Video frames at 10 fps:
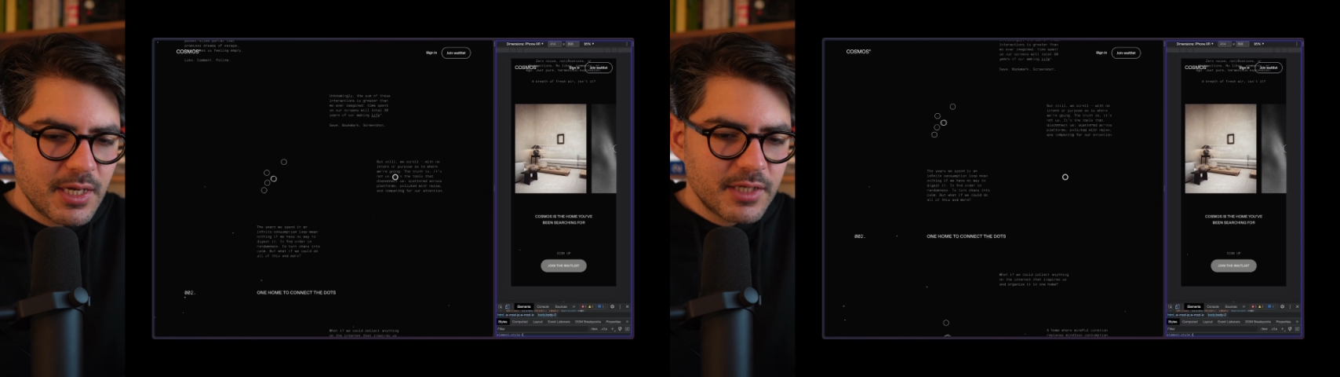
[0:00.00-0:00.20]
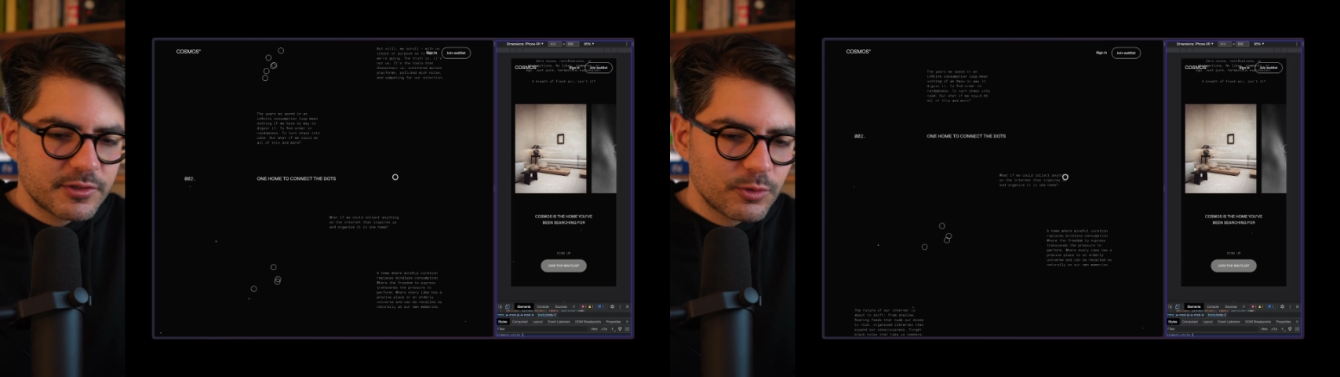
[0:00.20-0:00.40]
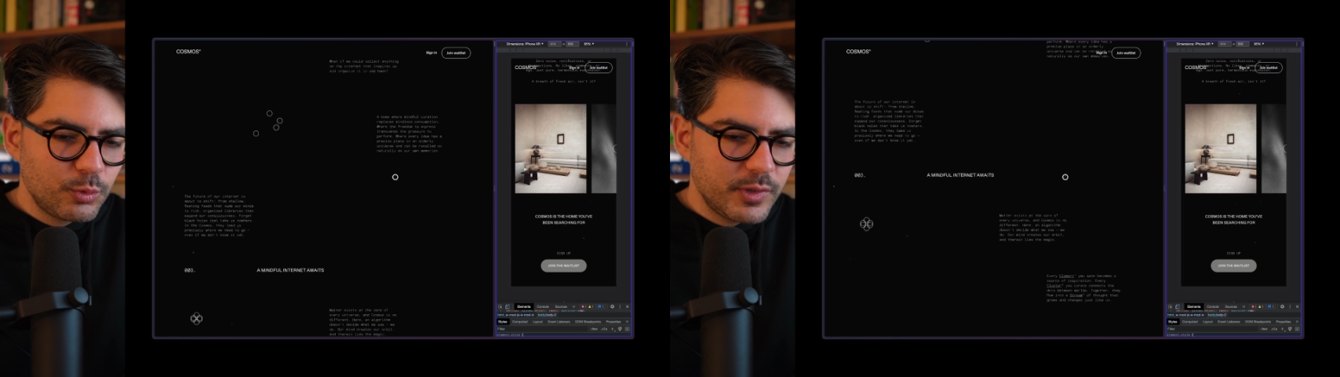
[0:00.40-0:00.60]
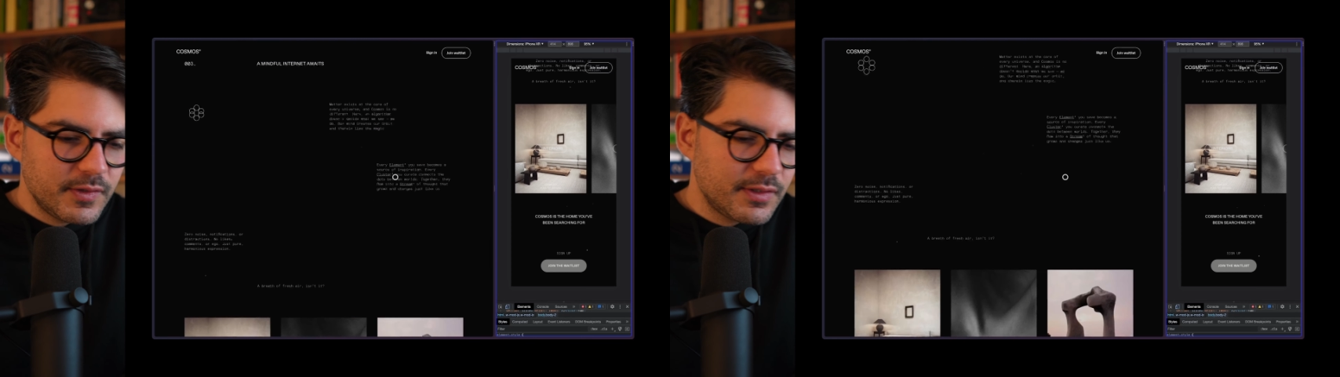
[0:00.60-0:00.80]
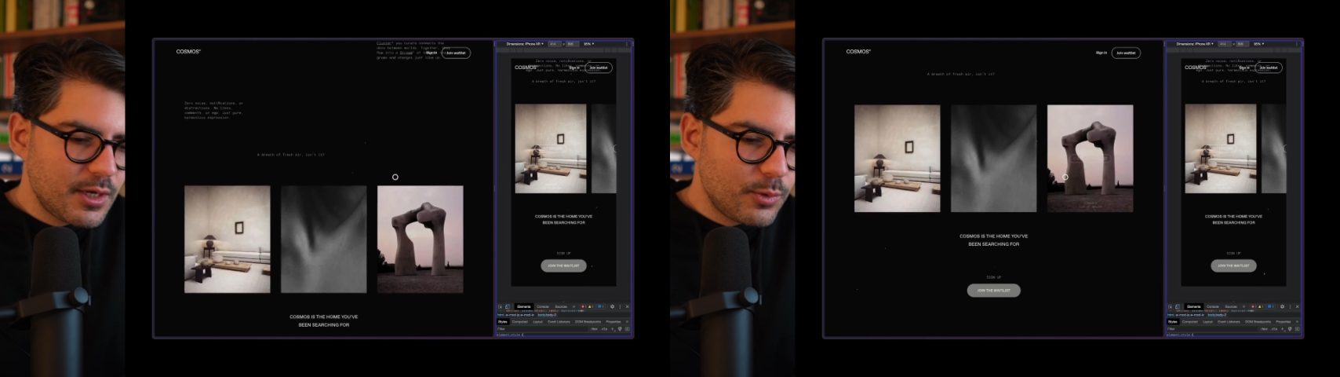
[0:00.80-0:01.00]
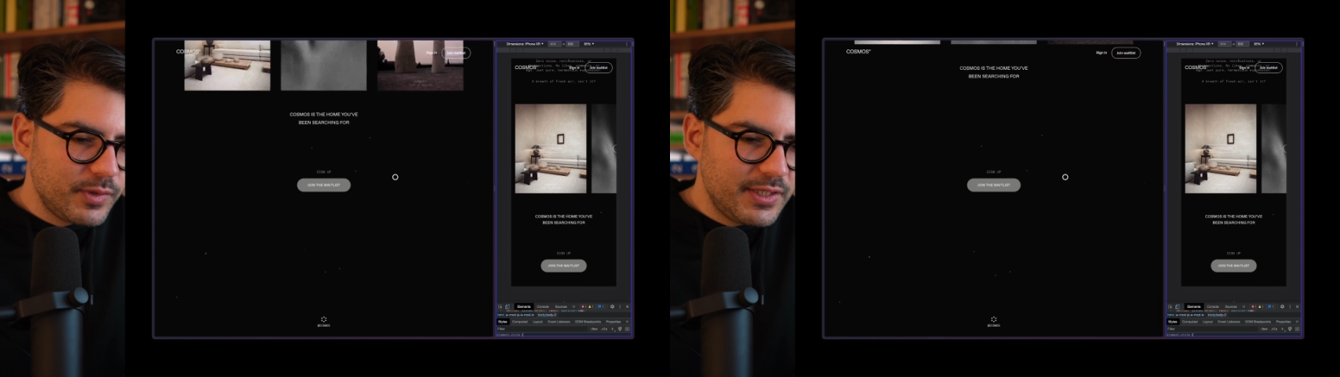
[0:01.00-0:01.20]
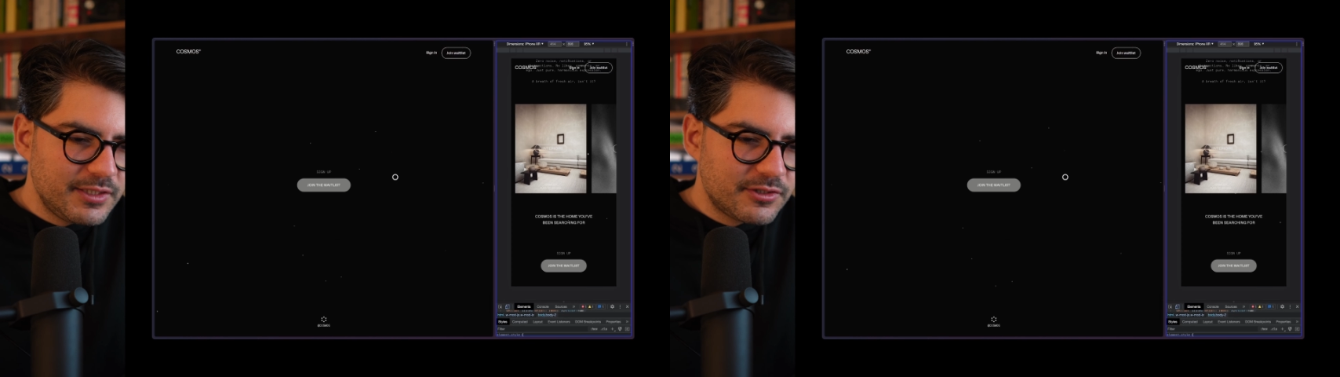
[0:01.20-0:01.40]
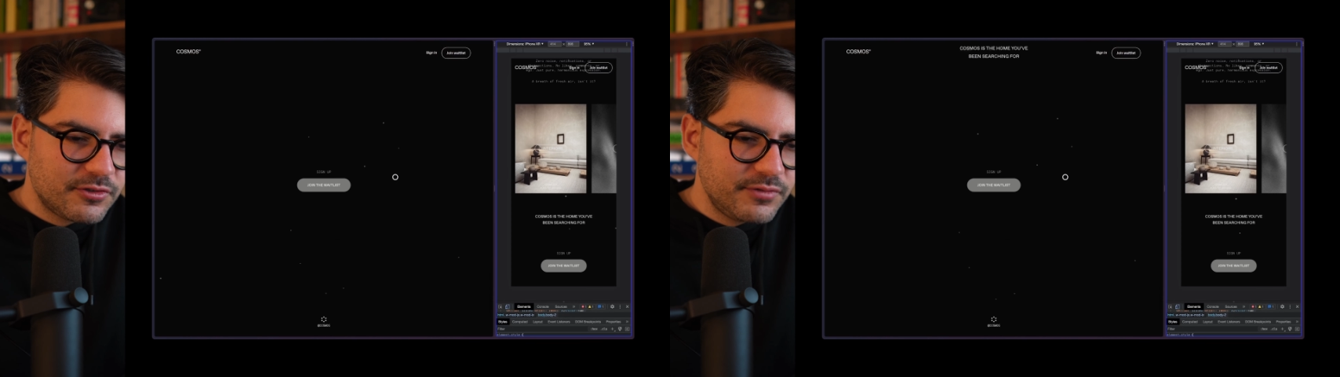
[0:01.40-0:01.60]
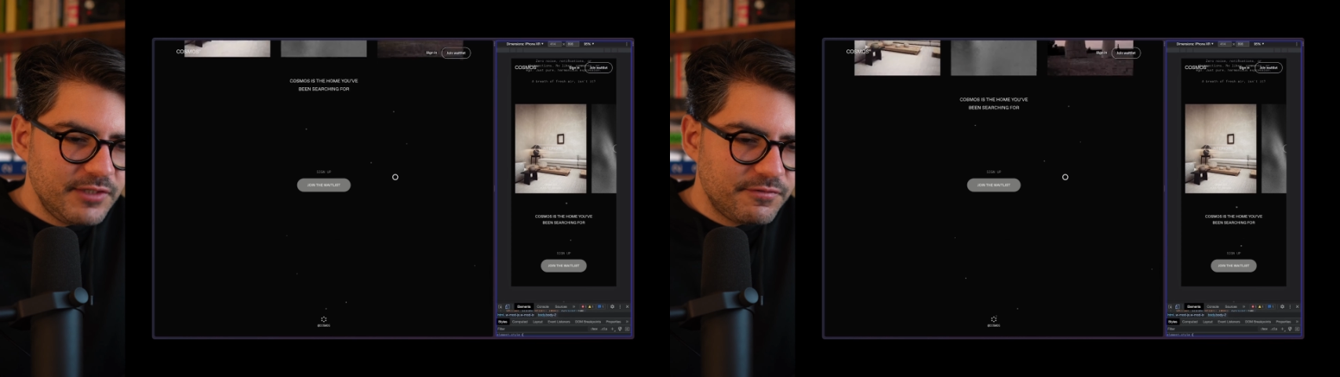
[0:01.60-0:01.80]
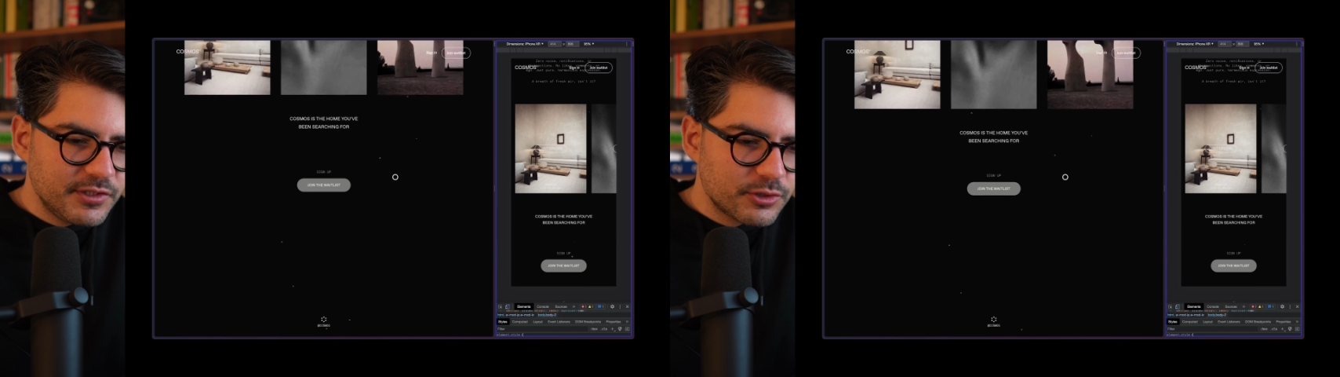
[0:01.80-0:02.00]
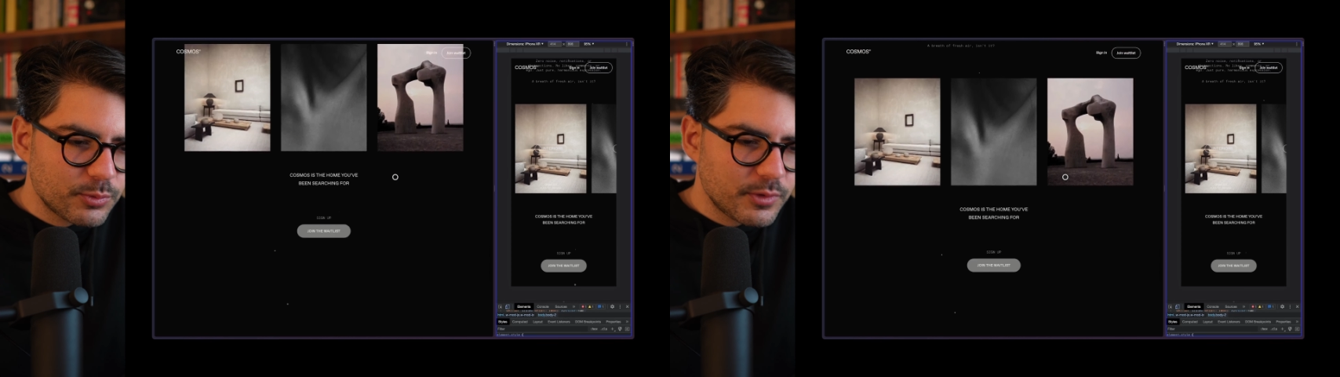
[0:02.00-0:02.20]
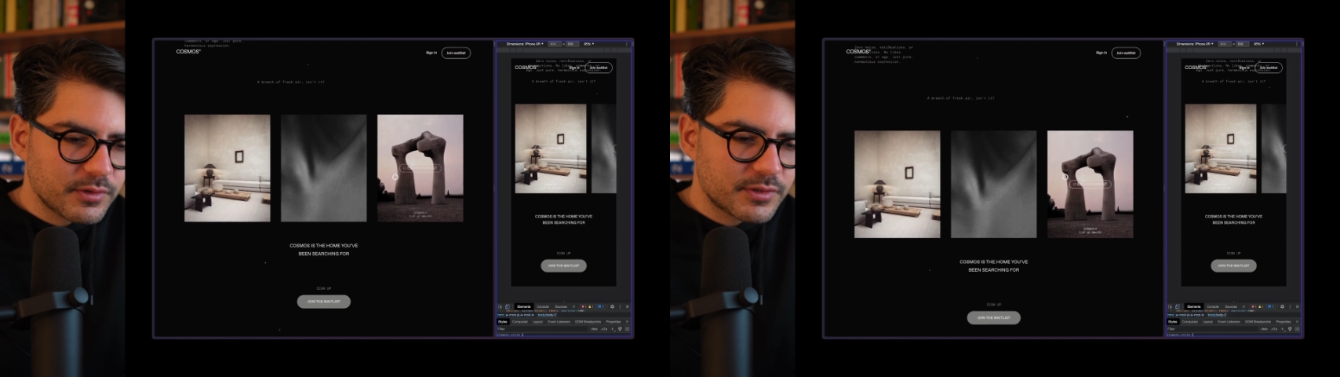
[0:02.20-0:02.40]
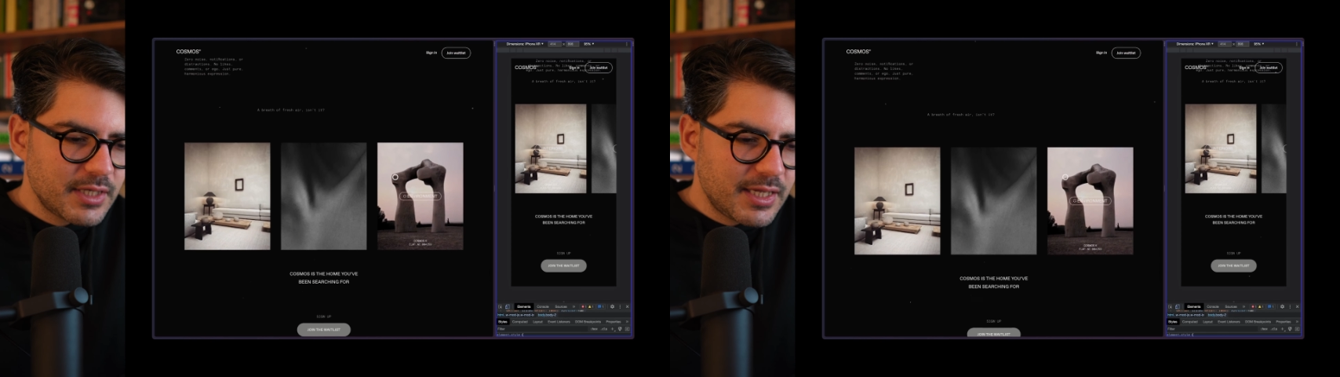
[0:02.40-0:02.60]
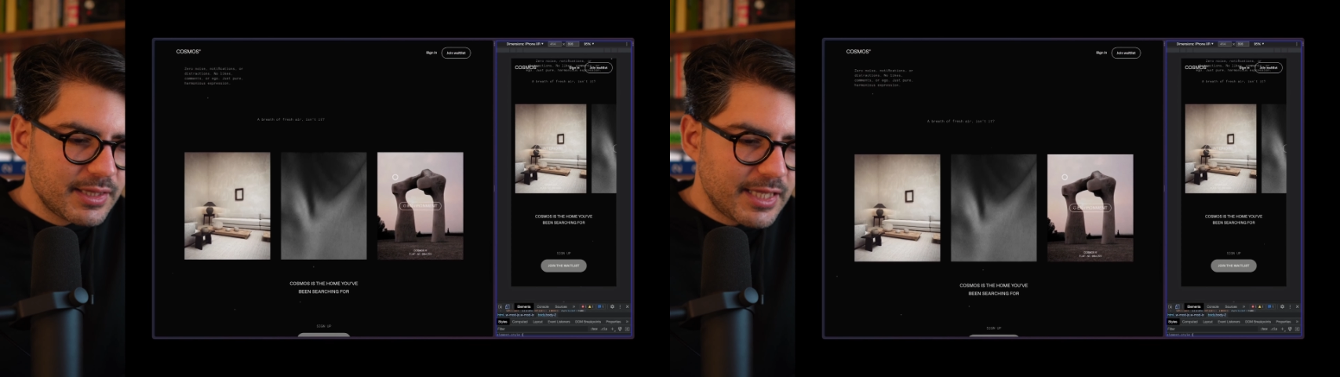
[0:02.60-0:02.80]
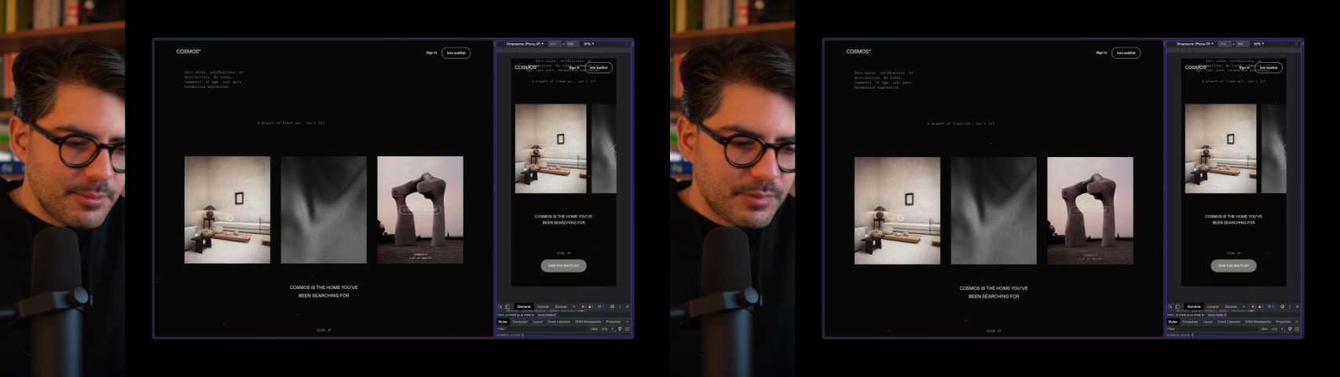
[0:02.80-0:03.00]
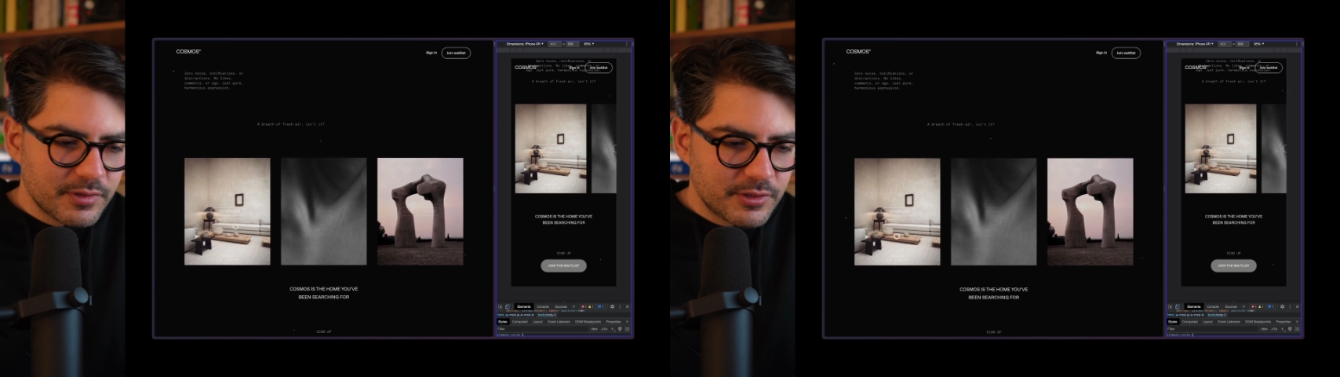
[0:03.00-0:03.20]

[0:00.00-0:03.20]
So with these three visuals labeled,